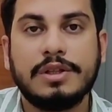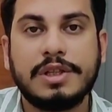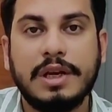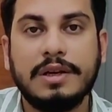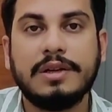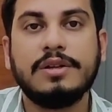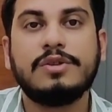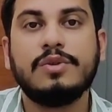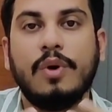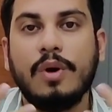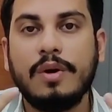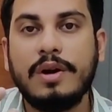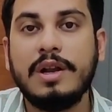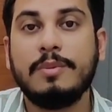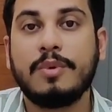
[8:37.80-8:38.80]
centers who
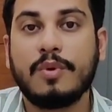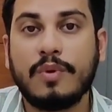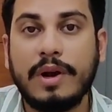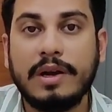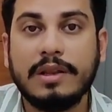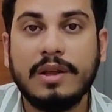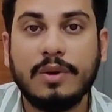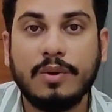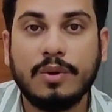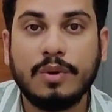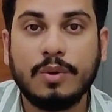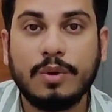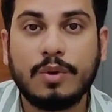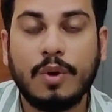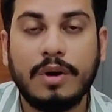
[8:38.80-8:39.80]
already provide their
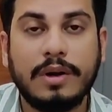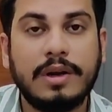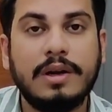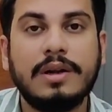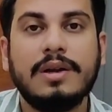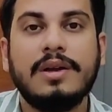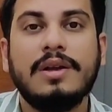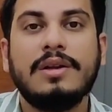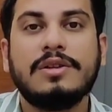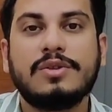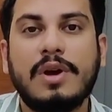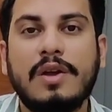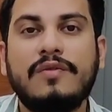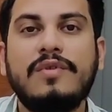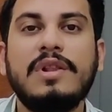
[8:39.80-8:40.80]
own good content.
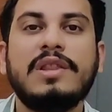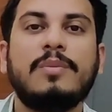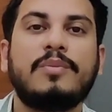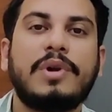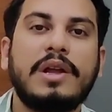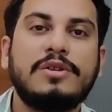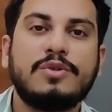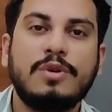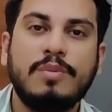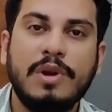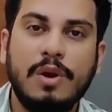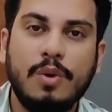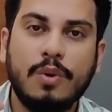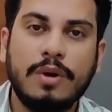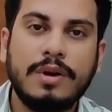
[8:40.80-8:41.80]
So I feel the price could
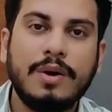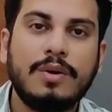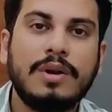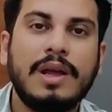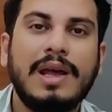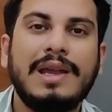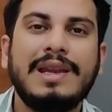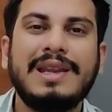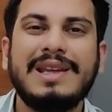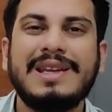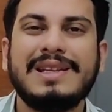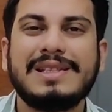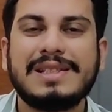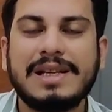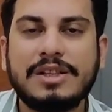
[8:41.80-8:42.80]
be lower down, and
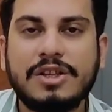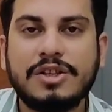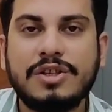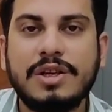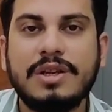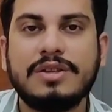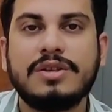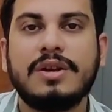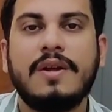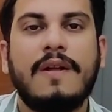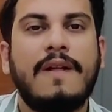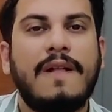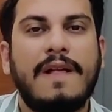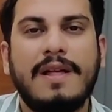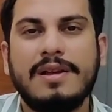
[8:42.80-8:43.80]
such change
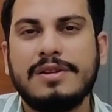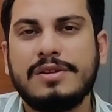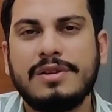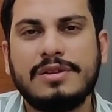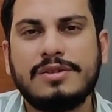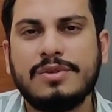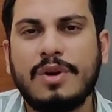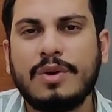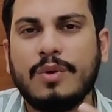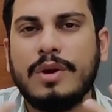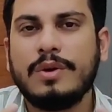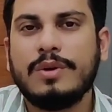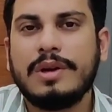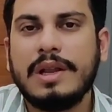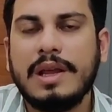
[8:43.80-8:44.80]
is not
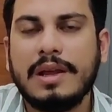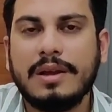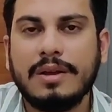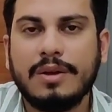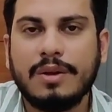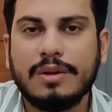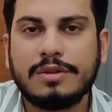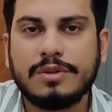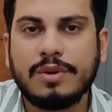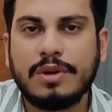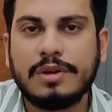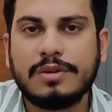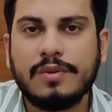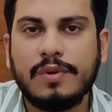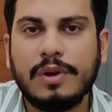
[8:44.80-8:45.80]
going to take,
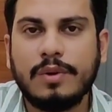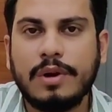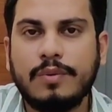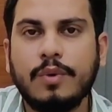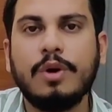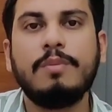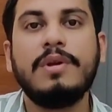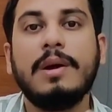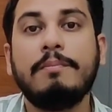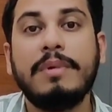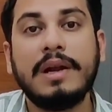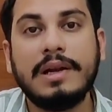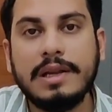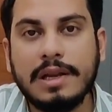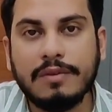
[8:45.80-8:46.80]
it won't be a
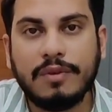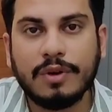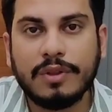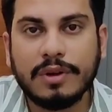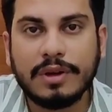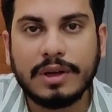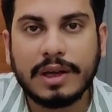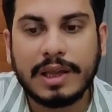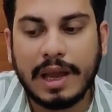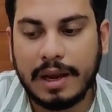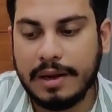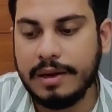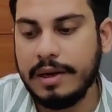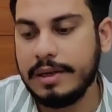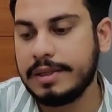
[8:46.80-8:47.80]
big deal for the
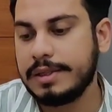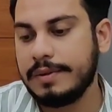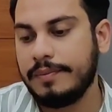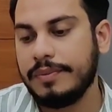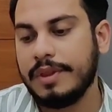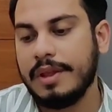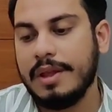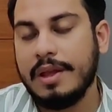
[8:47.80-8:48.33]
candidates.